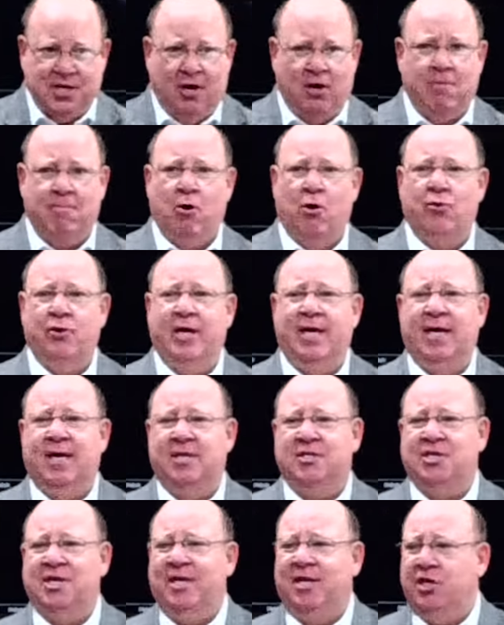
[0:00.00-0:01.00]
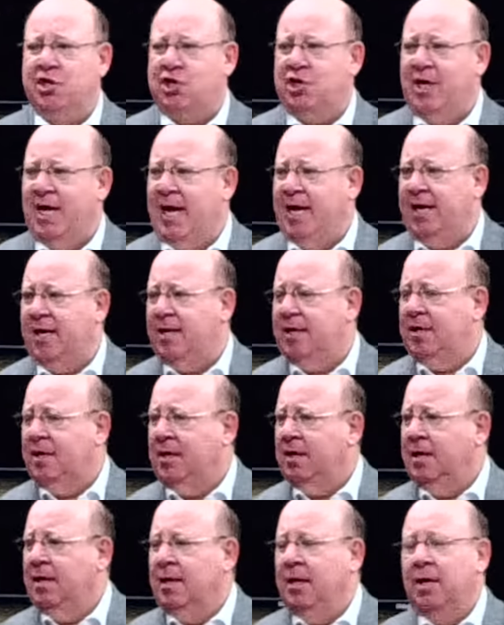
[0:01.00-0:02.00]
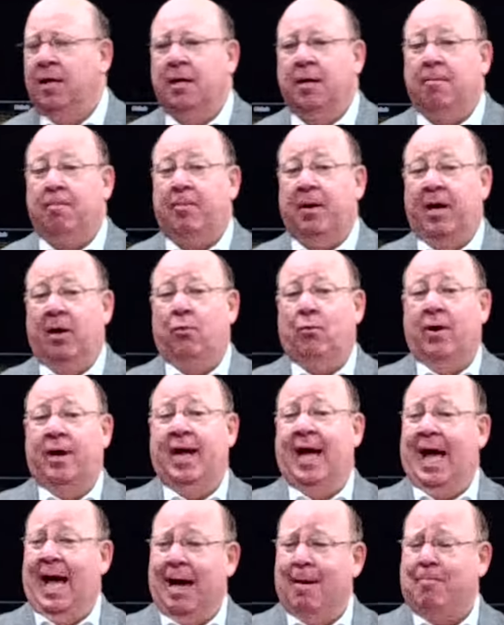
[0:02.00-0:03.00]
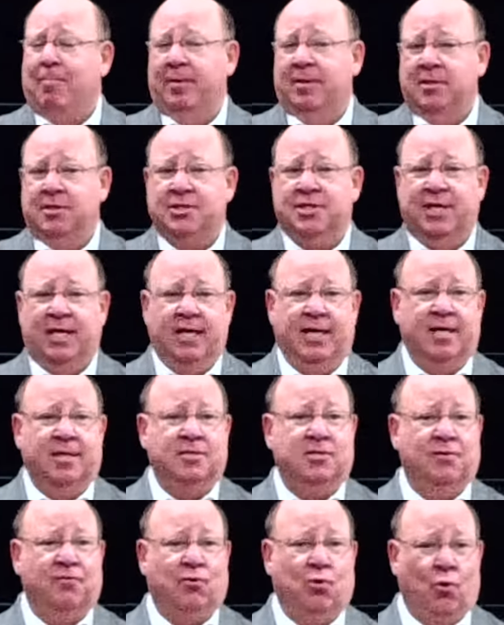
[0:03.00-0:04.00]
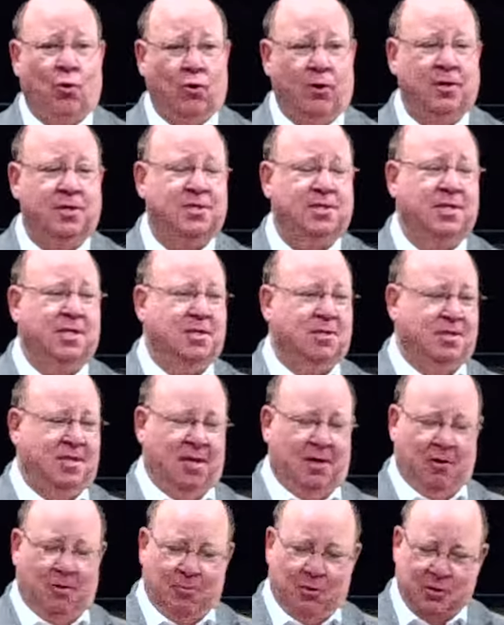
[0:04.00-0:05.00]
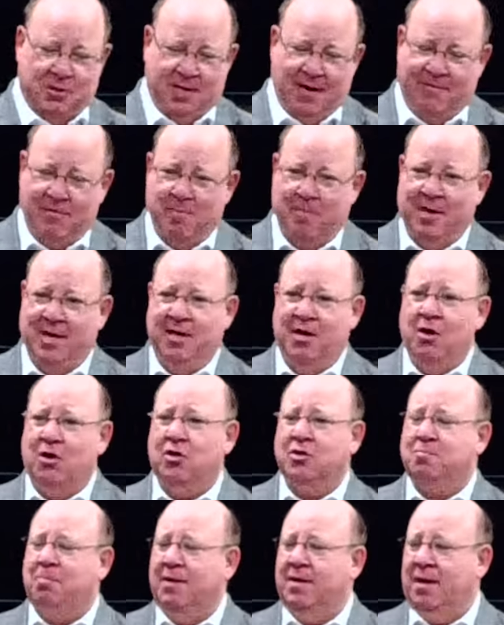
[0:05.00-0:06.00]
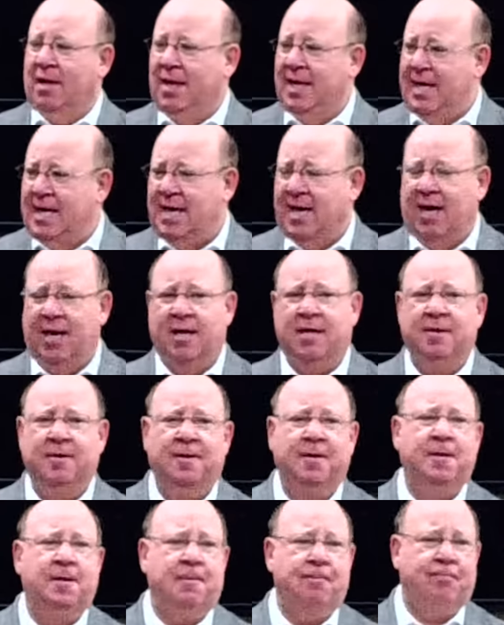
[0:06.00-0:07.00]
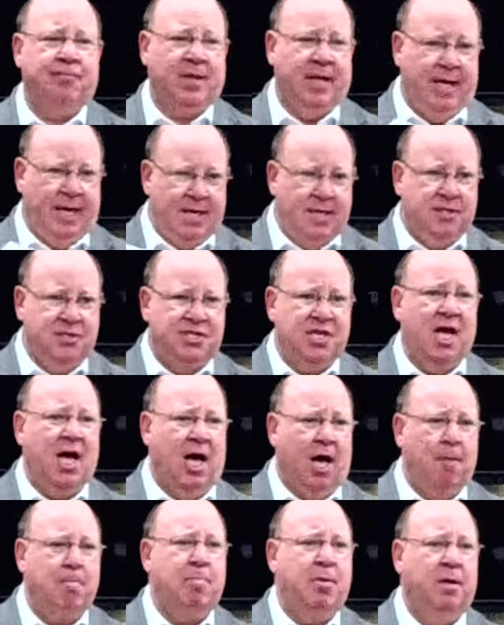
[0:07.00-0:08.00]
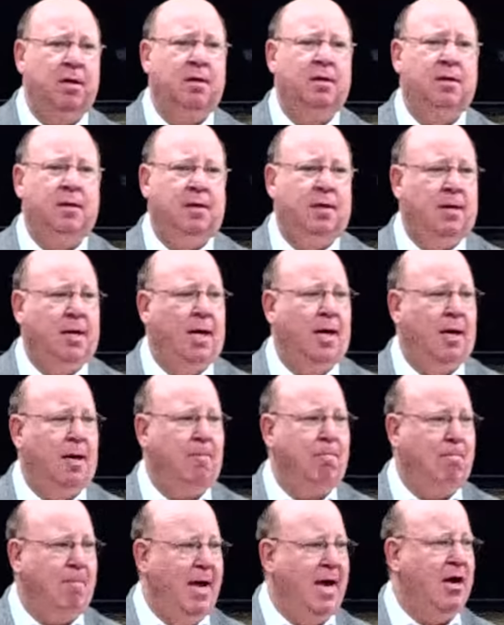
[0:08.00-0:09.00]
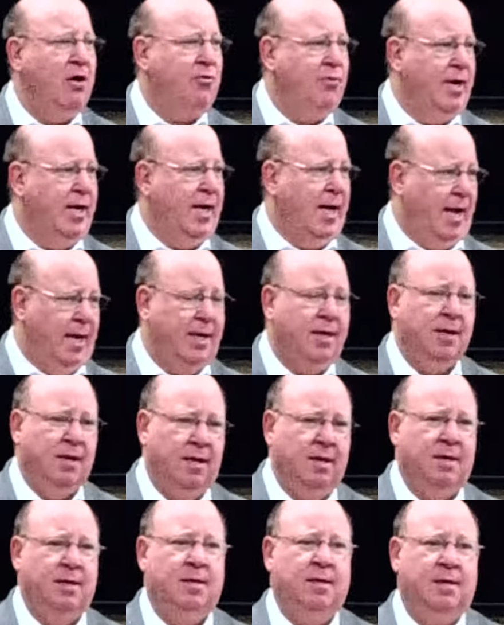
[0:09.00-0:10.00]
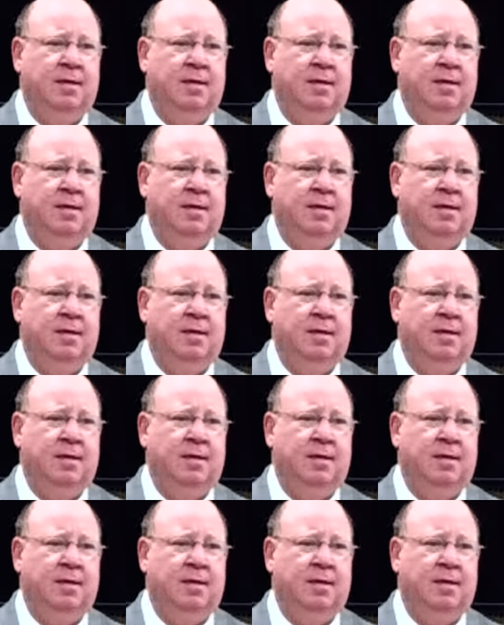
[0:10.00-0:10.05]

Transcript: ceremony is initiated, but what happens is, of course, as almost everybody knows, but Leah ends up marrying